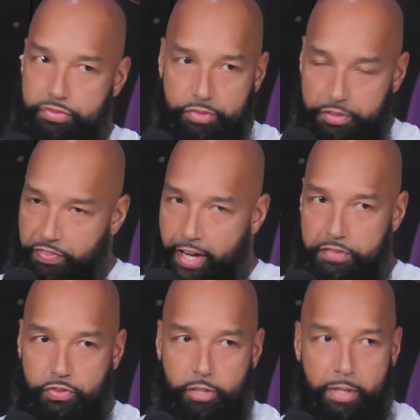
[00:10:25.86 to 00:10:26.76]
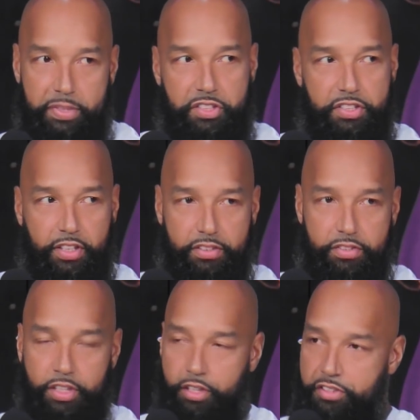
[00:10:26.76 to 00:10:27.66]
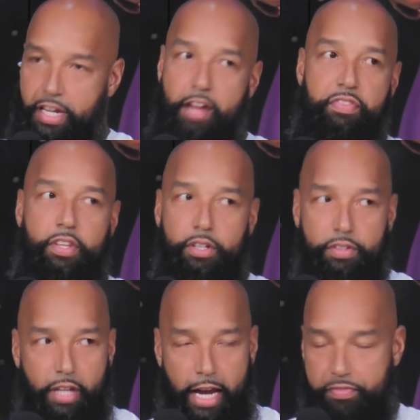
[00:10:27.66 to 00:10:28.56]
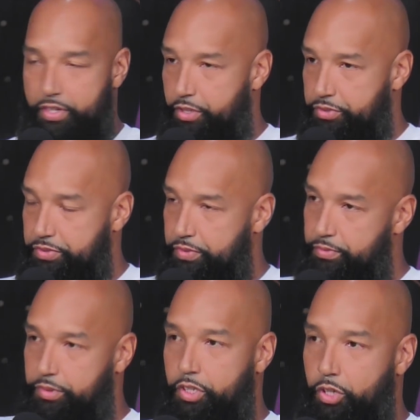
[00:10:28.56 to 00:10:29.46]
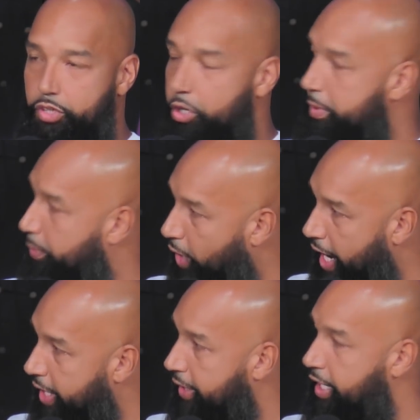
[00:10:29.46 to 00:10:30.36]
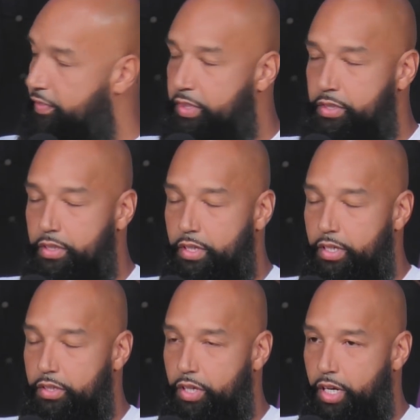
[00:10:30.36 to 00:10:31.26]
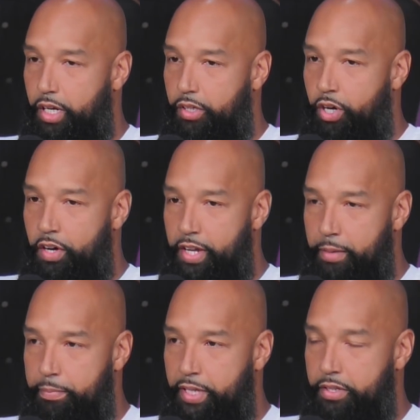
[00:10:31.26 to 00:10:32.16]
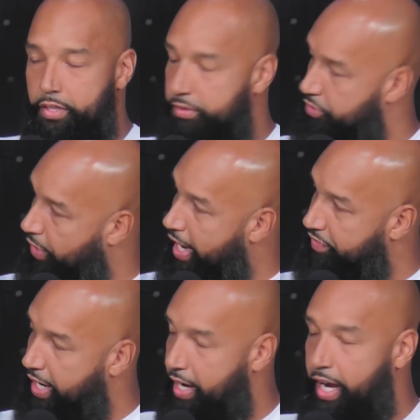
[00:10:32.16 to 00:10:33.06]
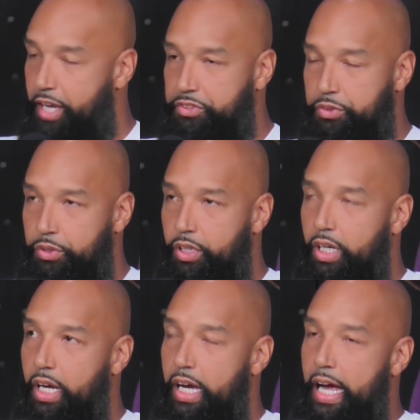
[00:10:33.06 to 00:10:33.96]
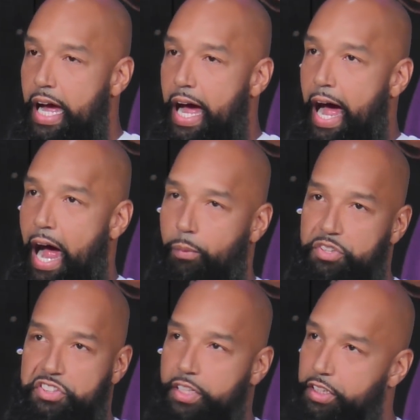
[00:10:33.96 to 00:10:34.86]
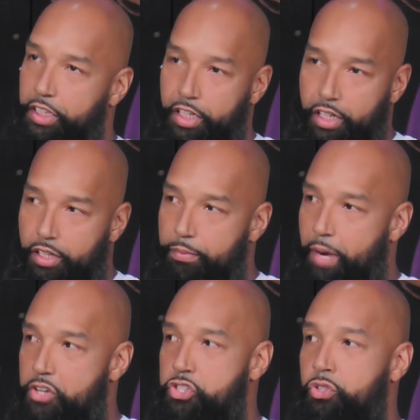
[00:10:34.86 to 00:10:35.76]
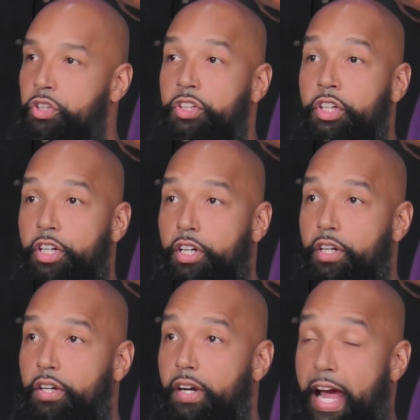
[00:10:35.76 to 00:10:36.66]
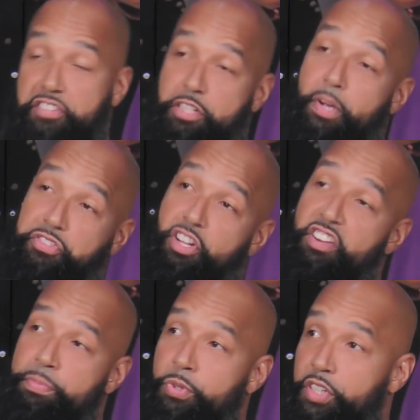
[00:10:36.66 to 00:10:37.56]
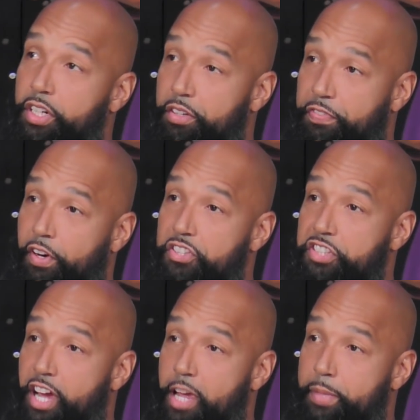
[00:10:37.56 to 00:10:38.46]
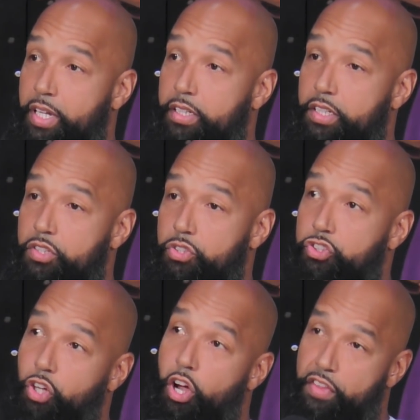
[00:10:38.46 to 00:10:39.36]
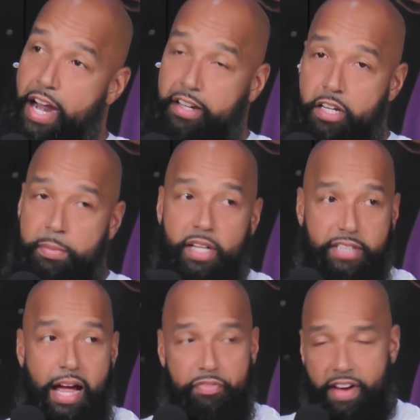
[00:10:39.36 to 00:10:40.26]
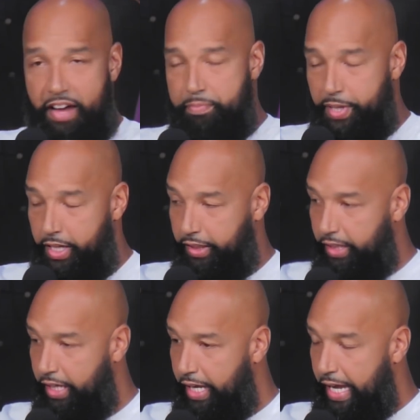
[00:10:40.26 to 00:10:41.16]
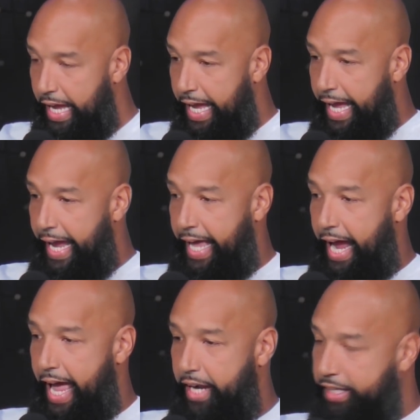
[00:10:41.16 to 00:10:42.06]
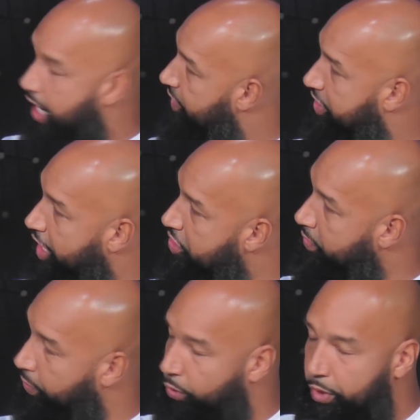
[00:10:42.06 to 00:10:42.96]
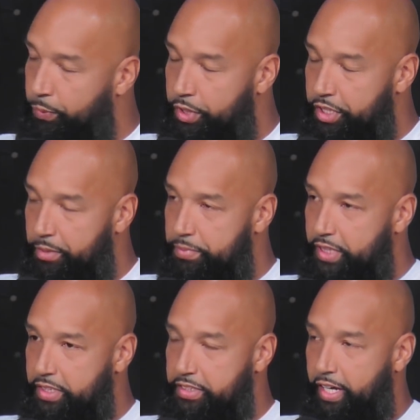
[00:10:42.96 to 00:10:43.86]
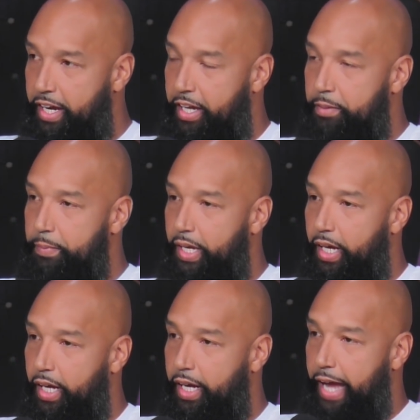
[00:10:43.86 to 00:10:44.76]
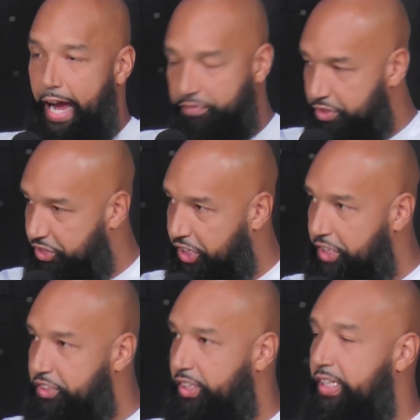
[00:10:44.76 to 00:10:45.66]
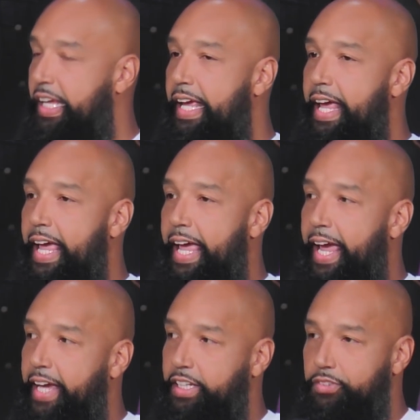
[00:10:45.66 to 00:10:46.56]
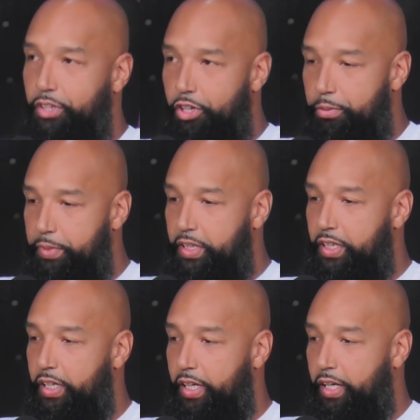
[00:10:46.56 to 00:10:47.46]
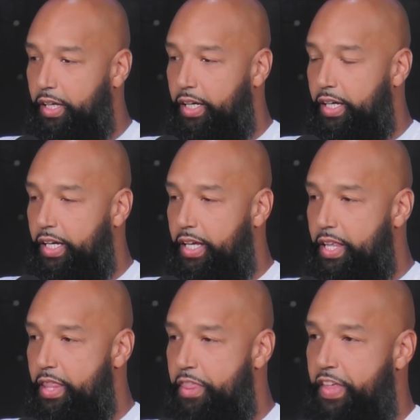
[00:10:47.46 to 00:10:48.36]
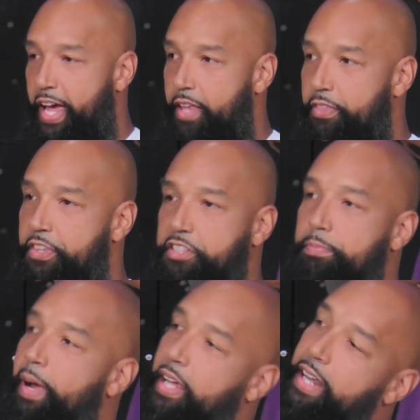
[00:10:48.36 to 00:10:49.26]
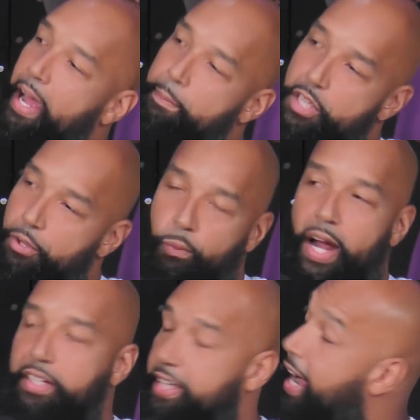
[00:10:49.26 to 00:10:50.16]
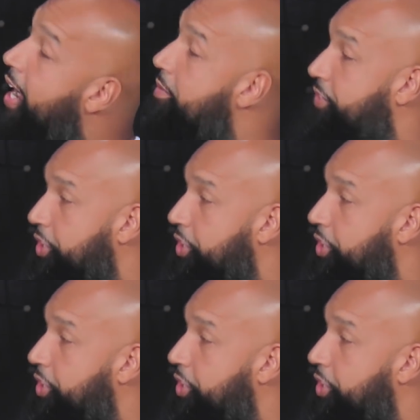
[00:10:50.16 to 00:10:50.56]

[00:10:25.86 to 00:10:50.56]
just fast forward maybe 6 years after those, you know, Kobe Bryant and Kevin Garnett being drafted out of high school, I was sitting here my junior year, actually my sophomore year the first time, and saw that I could have been a top five pick. Mm-hmm. And I had a conversation with Roy Williams at the time, after season, and he told me that this might not be the right time for